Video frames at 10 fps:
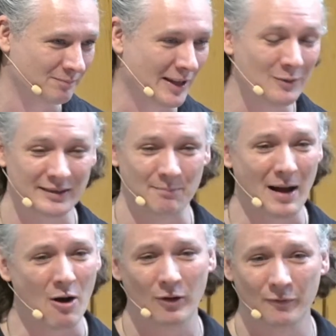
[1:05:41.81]
He was a
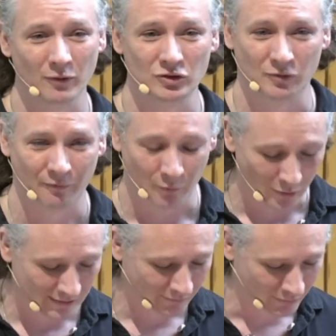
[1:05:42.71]
powerful
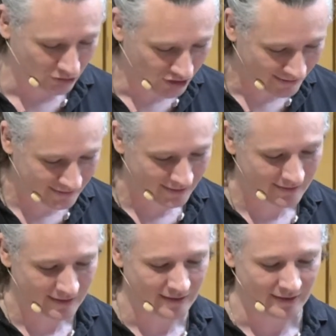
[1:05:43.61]
voice for
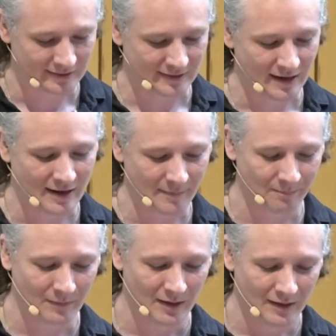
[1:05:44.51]
justice in his time,